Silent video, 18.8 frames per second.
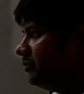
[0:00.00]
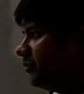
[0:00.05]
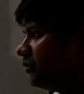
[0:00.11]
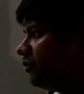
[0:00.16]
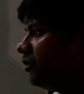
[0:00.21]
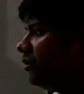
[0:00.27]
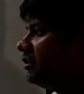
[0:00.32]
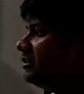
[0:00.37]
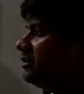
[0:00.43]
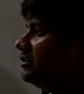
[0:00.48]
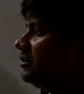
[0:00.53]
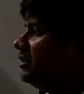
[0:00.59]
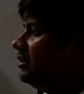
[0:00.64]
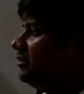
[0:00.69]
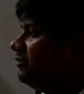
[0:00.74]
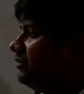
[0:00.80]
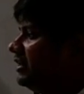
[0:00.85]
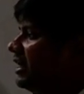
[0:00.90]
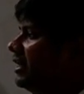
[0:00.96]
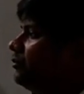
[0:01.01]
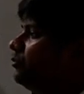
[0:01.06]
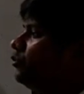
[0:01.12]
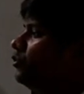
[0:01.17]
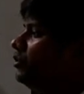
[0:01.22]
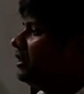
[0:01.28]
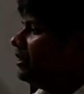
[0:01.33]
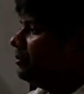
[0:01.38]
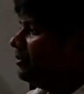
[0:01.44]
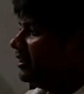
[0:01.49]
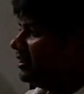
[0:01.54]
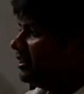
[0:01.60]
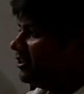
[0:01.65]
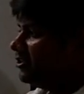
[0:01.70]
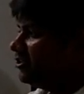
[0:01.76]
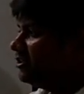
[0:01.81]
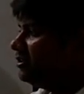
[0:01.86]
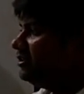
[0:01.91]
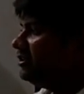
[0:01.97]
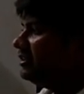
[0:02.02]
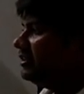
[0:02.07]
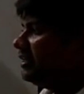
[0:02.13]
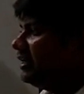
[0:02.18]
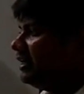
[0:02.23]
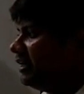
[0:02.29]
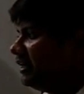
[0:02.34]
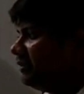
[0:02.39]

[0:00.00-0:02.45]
because we have more applications